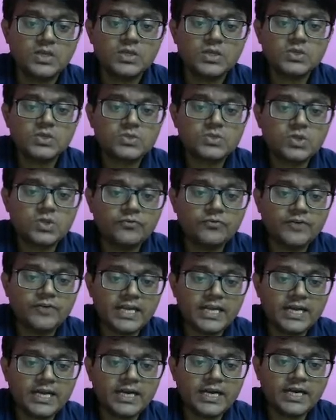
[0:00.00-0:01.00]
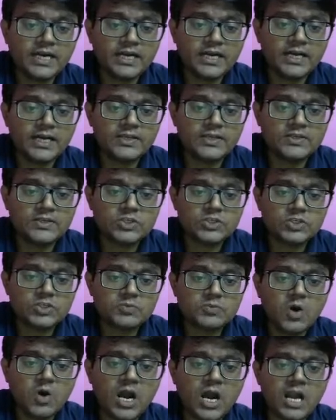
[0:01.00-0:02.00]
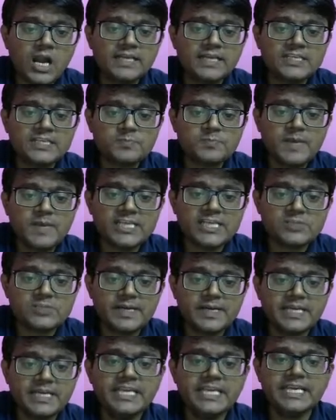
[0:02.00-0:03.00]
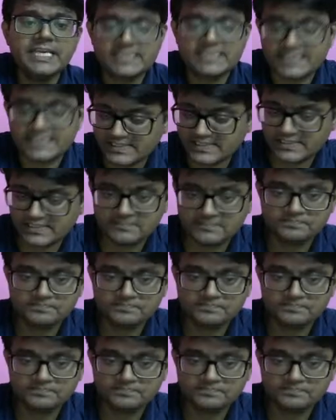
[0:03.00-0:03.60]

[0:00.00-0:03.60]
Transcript: so for a small displacement ds,